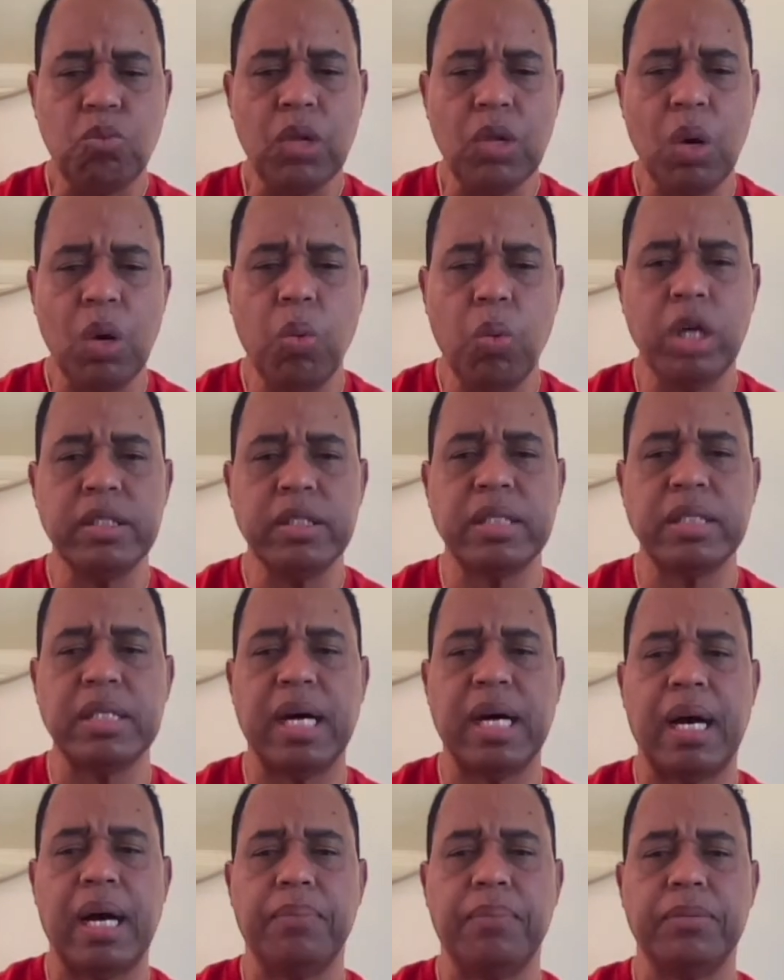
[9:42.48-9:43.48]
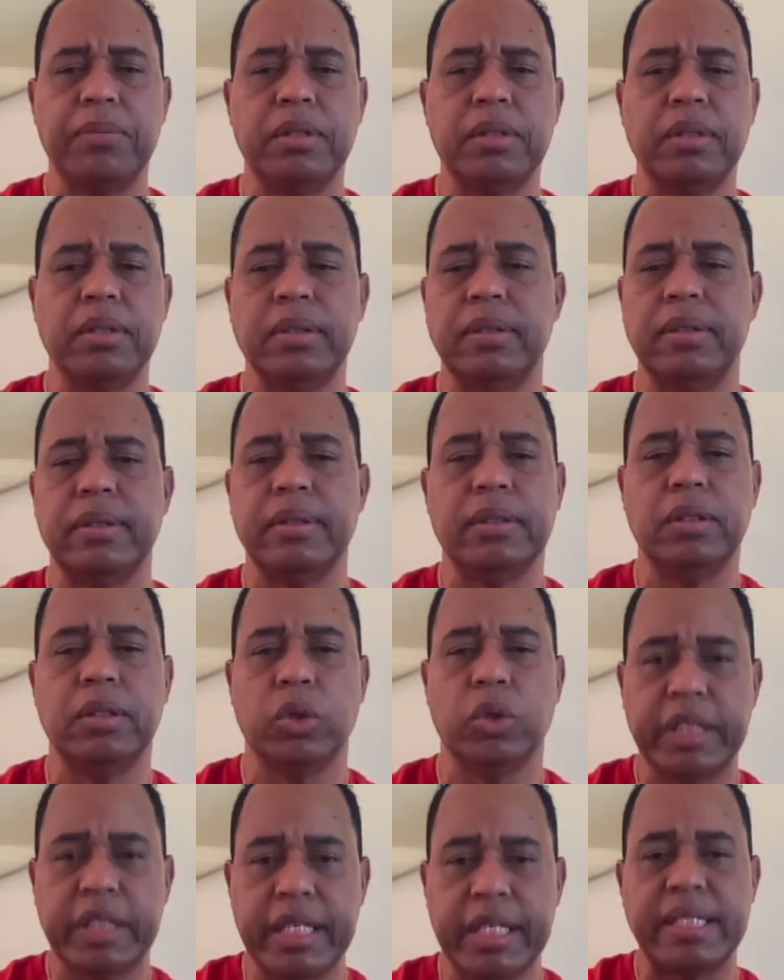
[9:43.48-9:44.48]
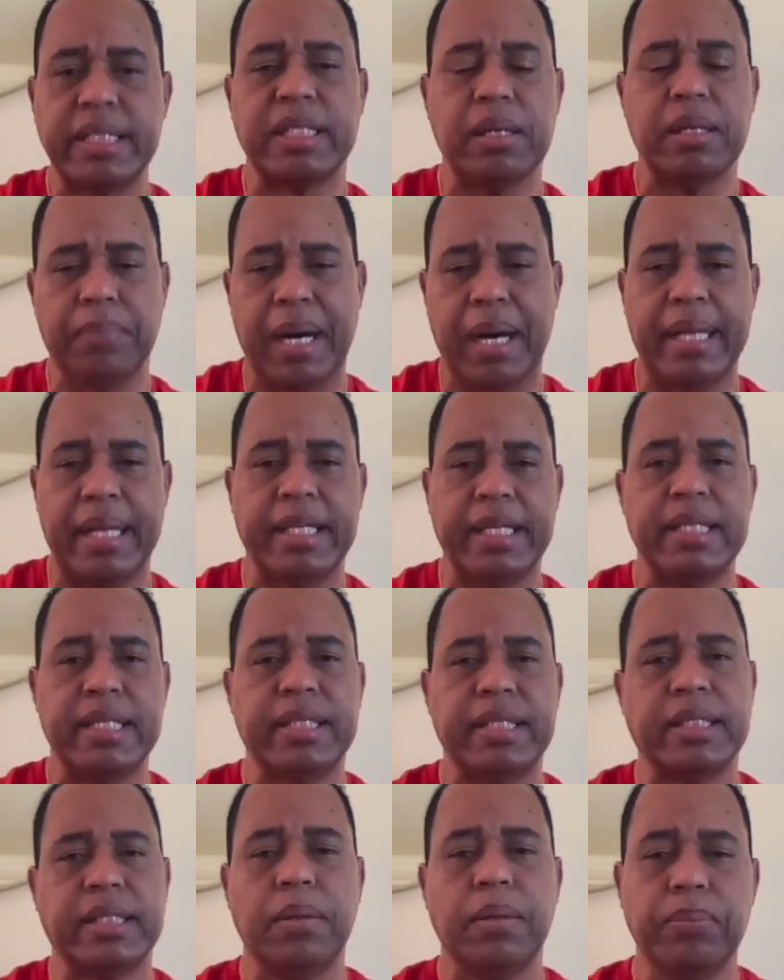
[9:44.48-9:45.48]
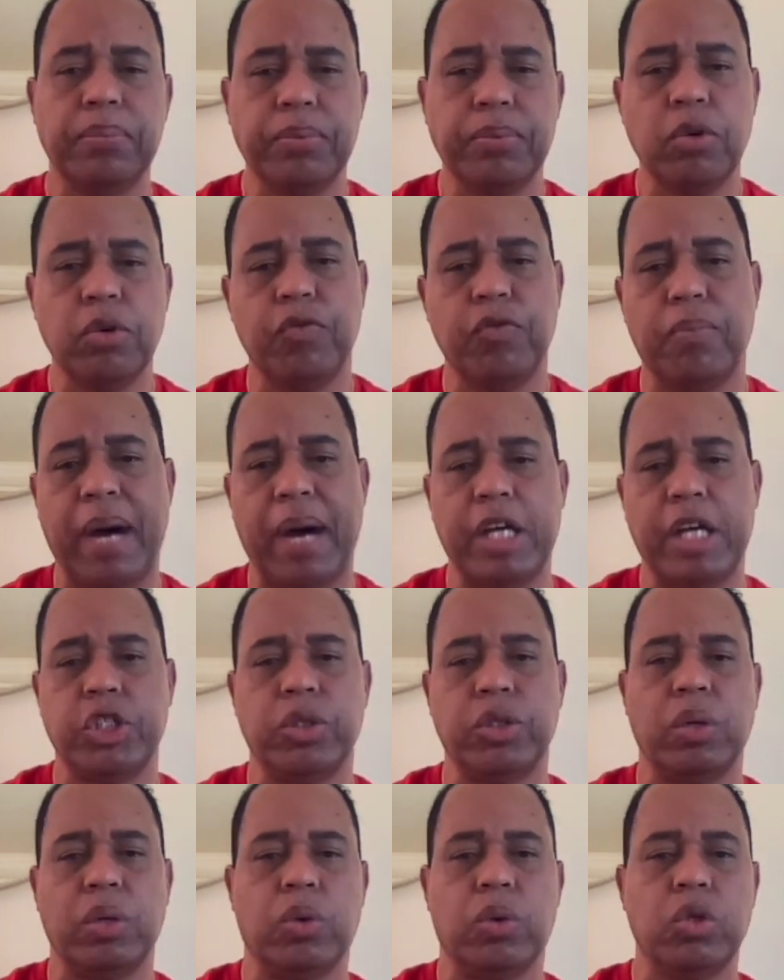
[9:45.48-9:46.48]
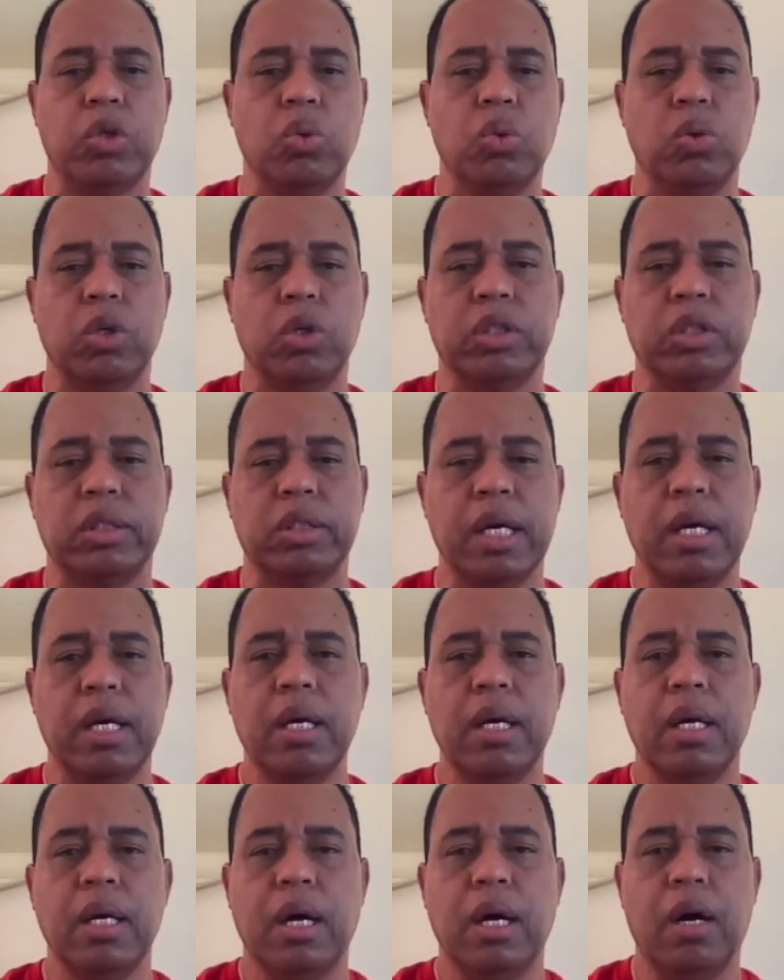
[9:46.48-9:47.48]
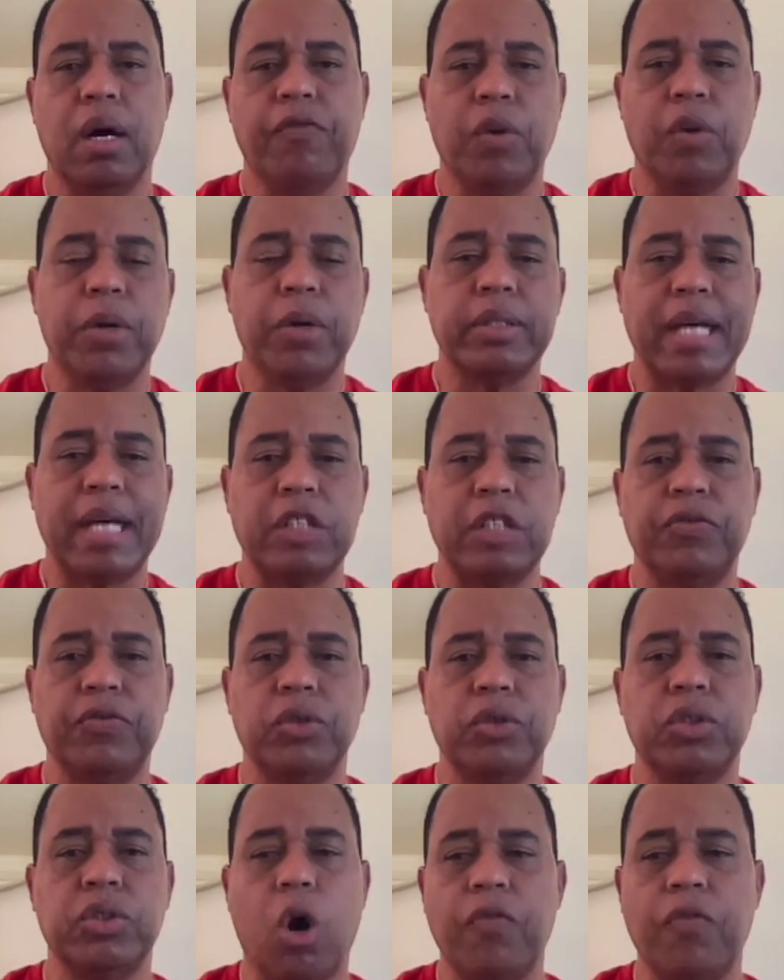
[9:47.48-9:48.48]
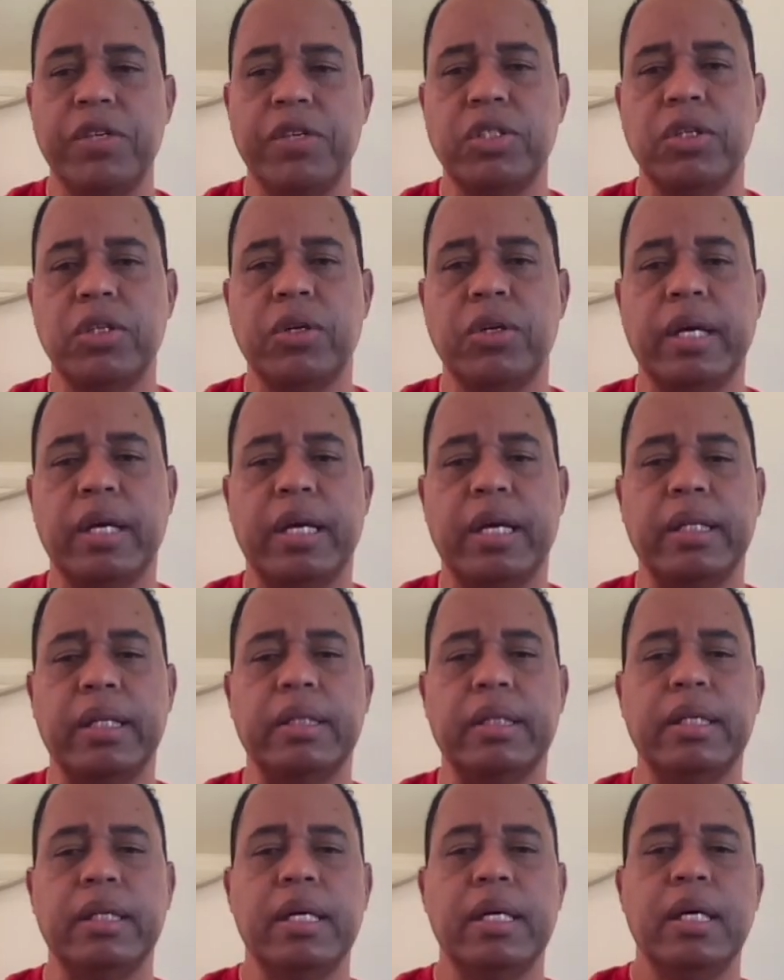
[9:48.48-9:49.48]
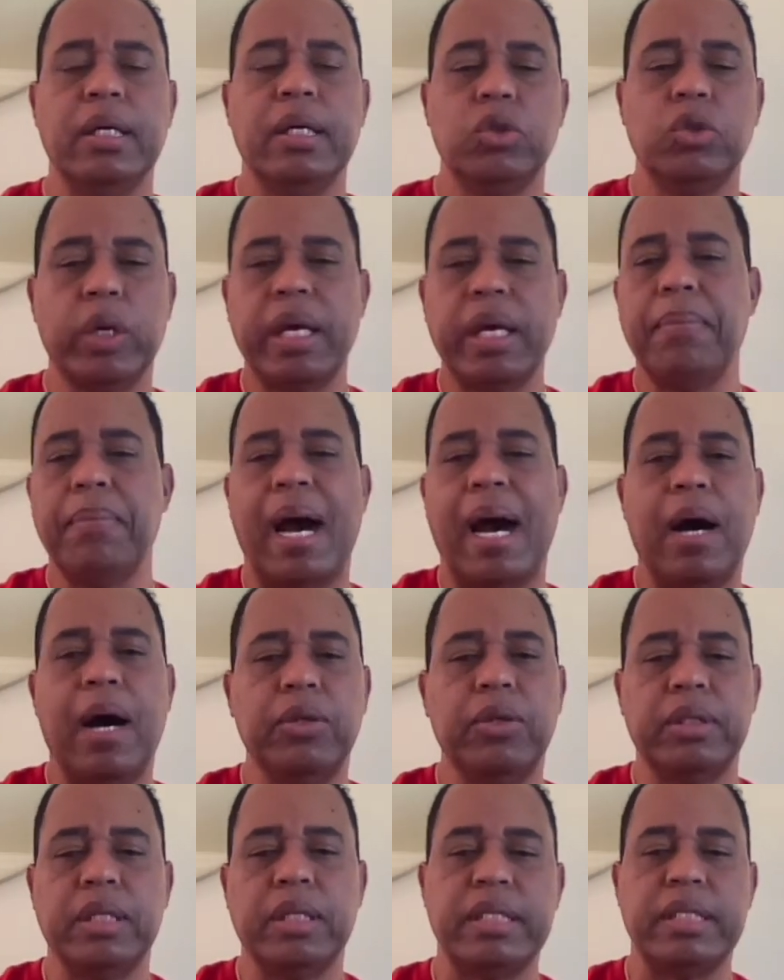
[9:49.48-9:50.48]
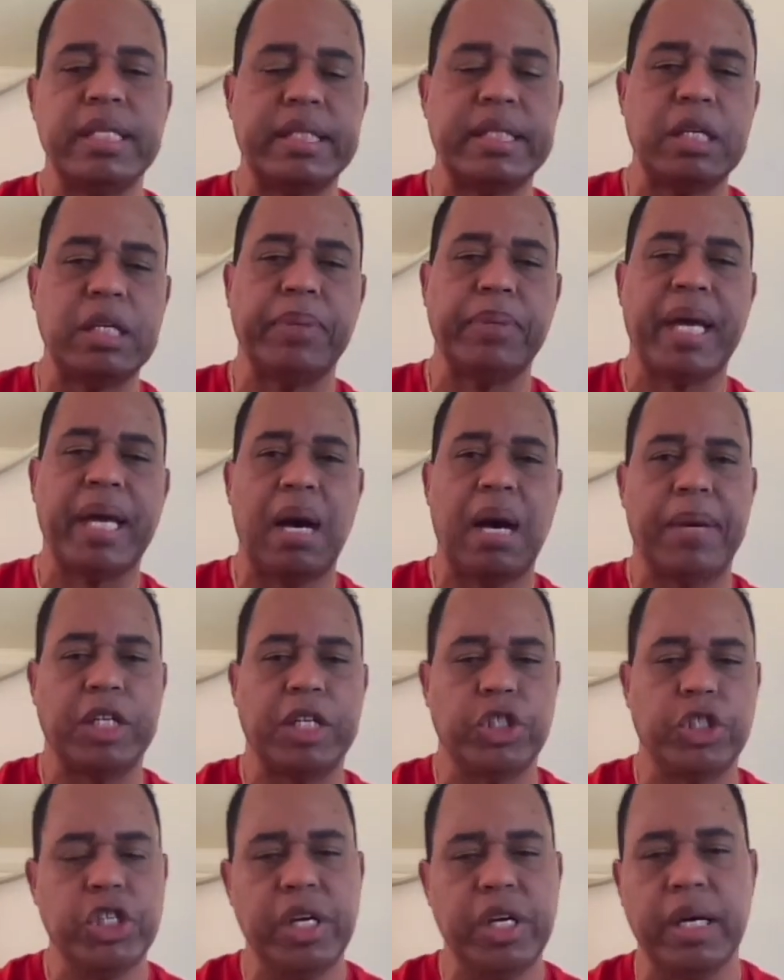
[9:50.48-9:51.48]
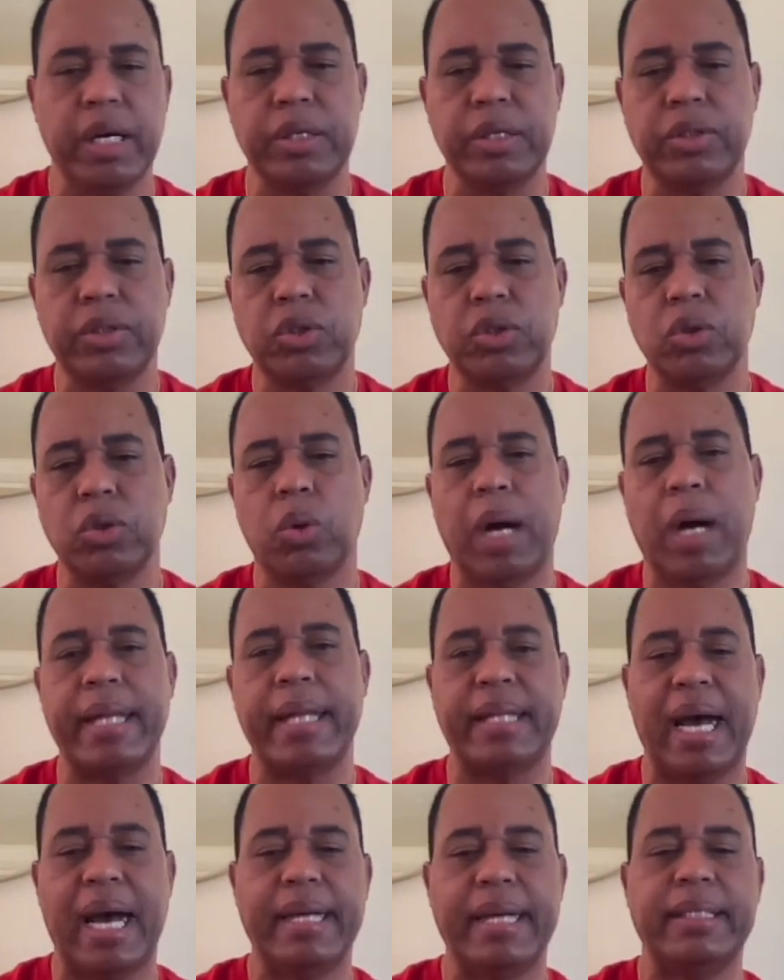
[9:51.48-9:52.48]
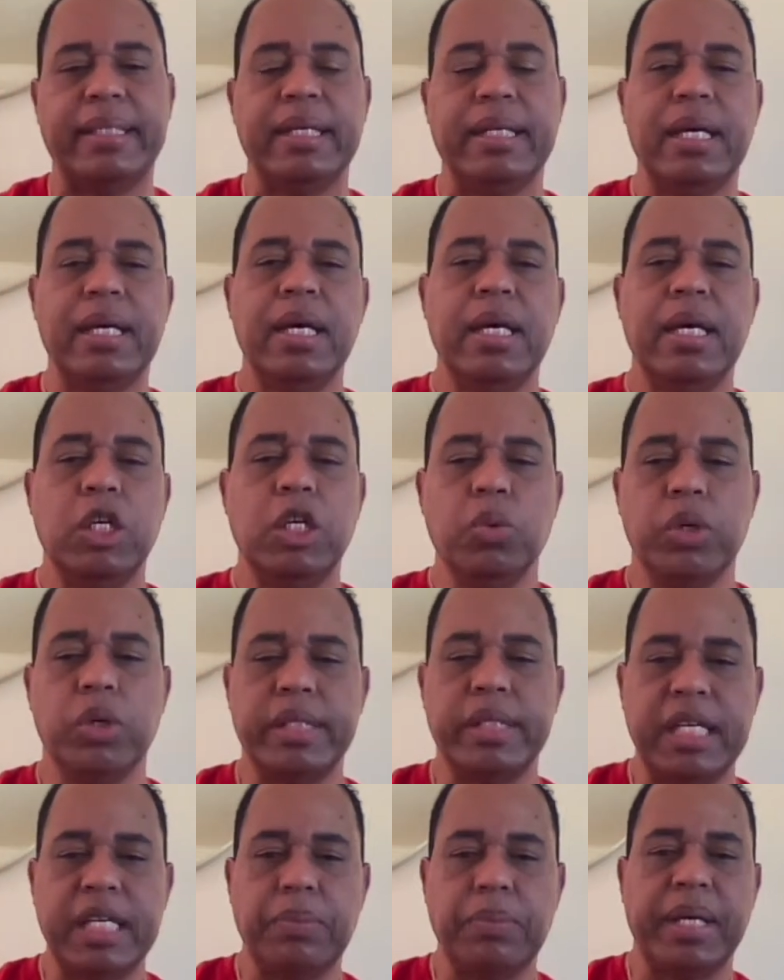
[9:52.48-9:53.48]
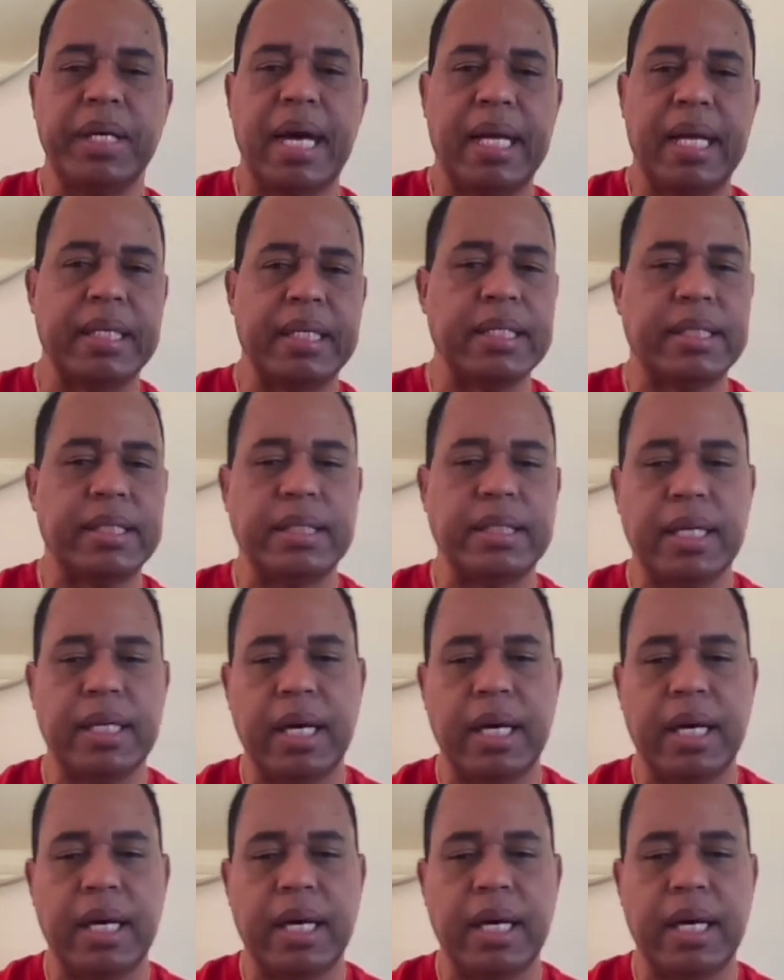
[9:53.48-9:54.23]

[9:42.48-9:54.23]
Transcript: was noticed by this provost marshal, the one who was a former task force officer, and took him out and said, sit behind my chair. So at night, he would sit behind this